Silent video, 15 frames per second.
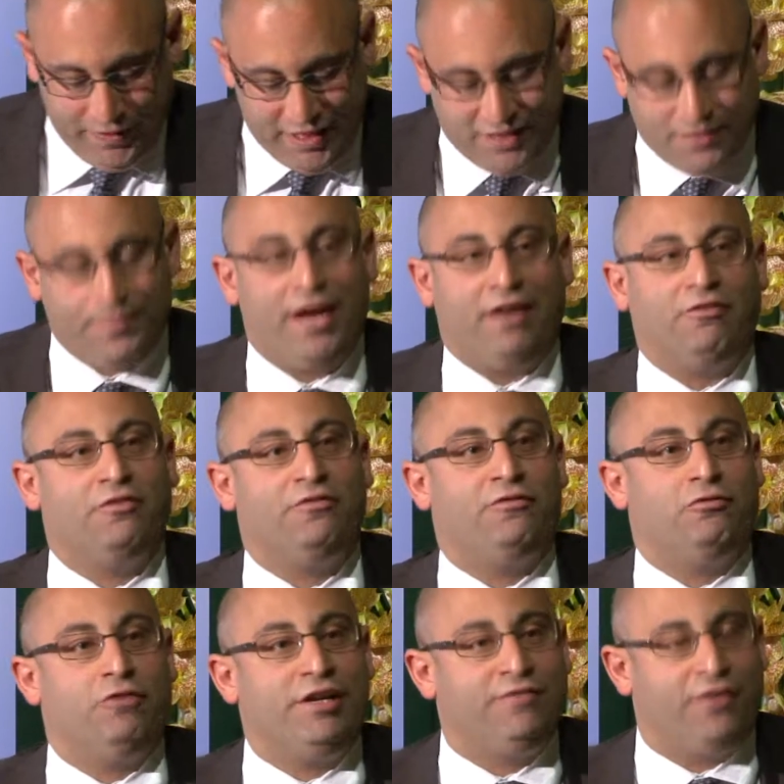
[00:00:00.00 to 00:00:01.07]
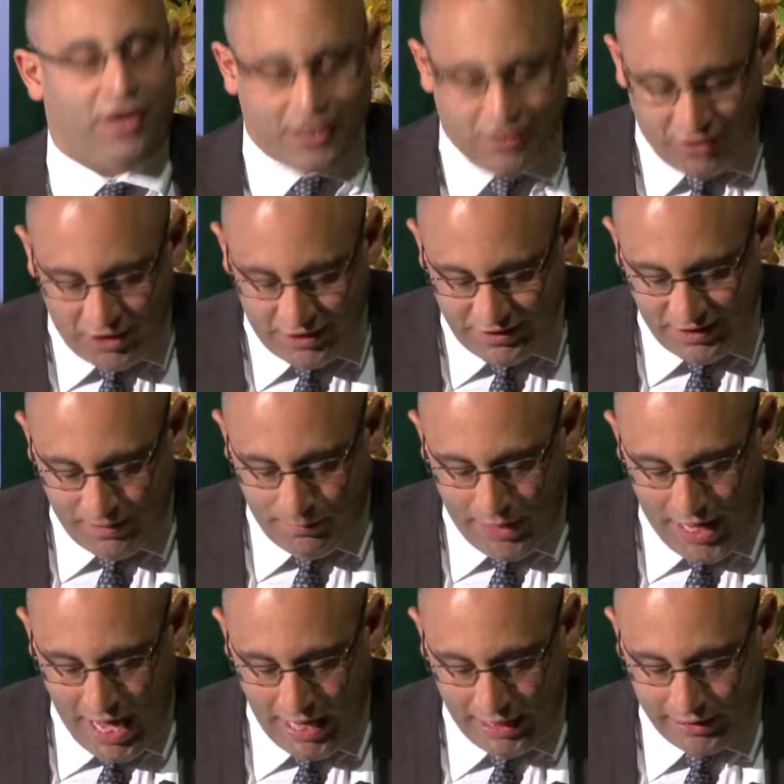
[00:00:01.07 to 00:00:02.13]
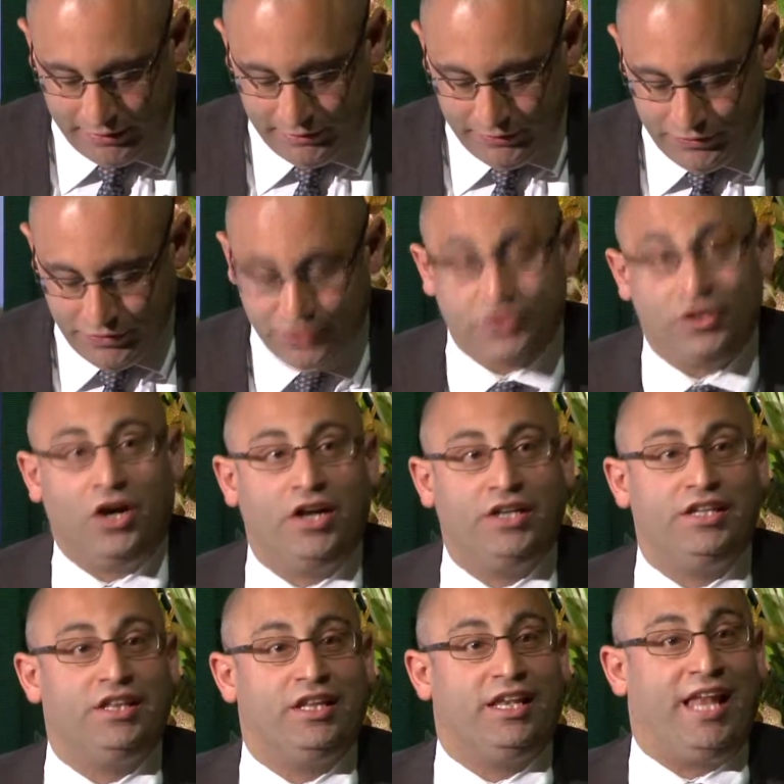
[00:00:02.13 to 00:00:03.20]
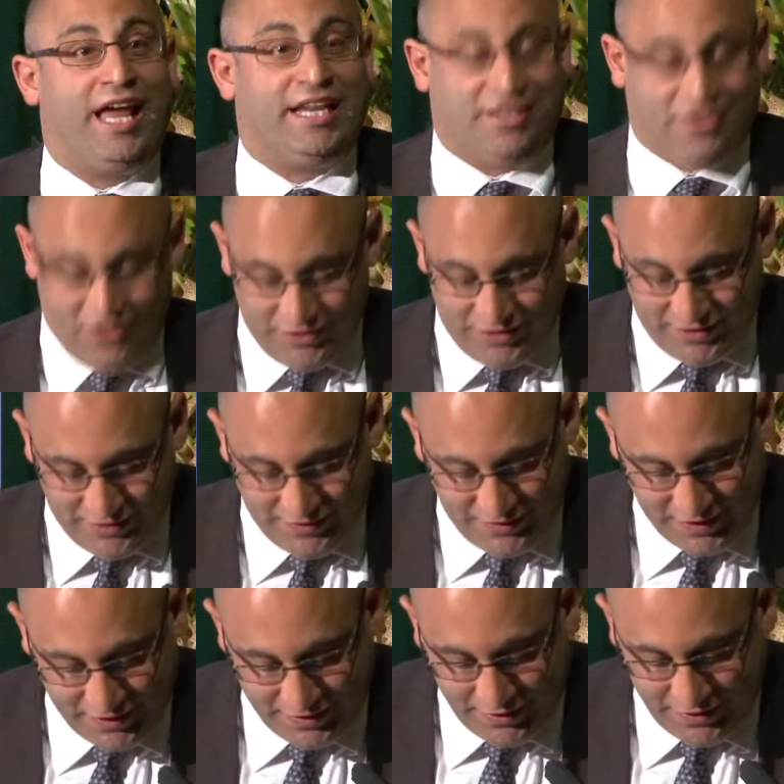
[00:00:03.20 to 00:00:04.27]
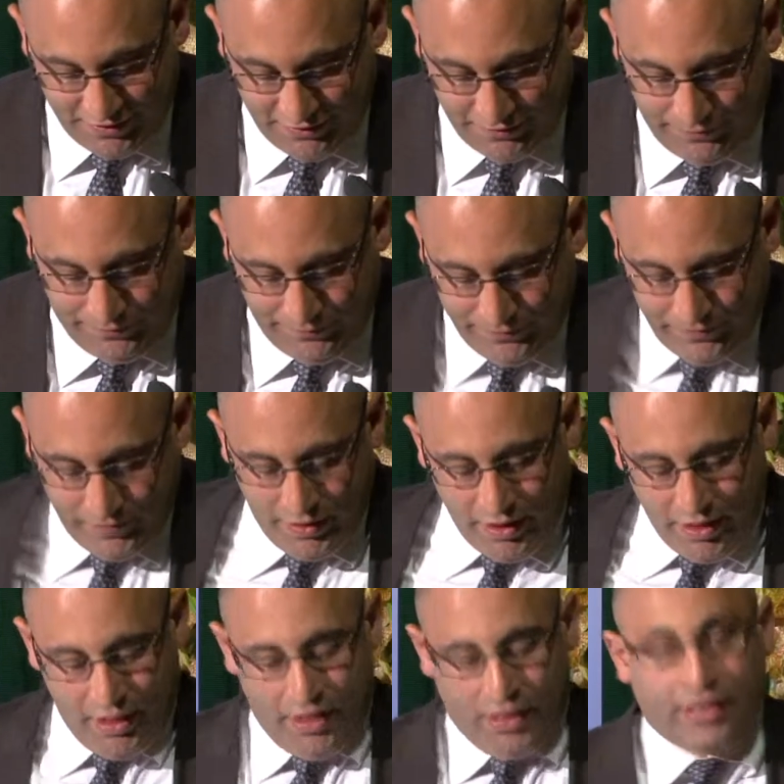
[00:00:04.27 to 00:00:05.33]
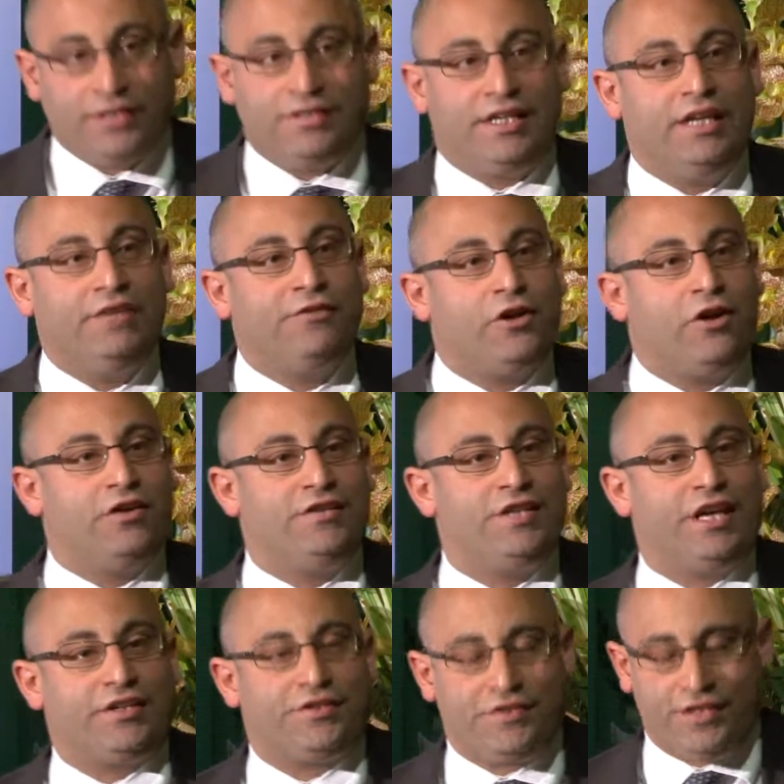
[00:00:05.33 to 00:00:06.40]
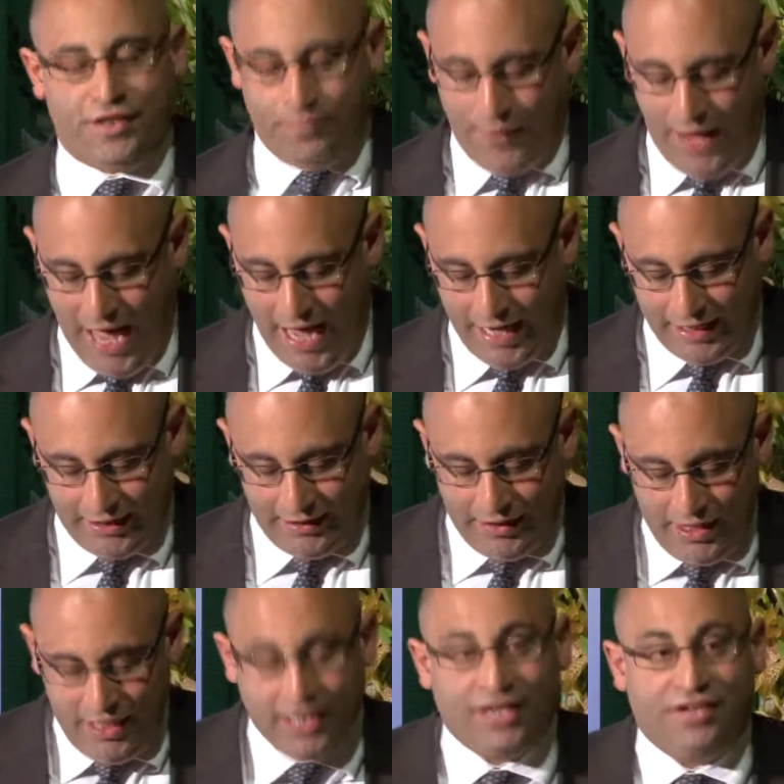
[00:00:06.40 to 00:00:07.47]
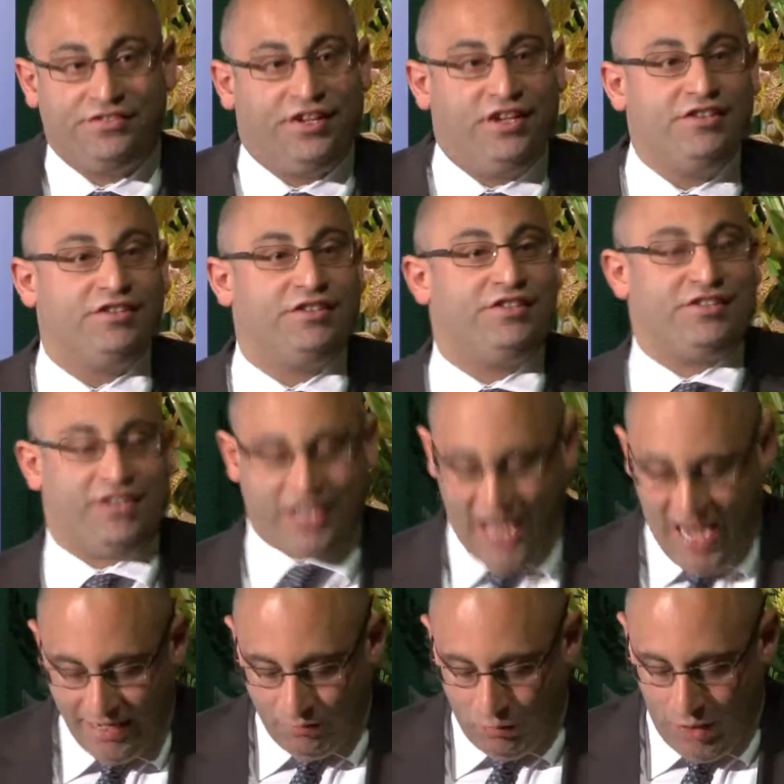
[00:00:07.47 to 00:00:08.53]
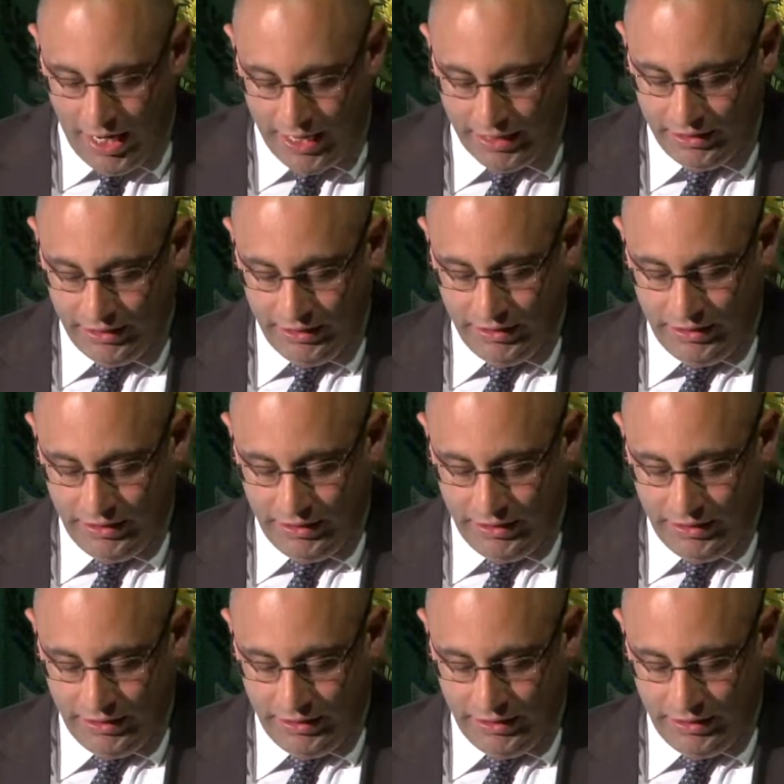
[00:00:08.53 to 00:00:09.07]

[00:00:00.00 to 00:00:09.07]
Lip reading: is about revitalising a park designed in the late 1960s. To give context to the park, it essentially is a gateway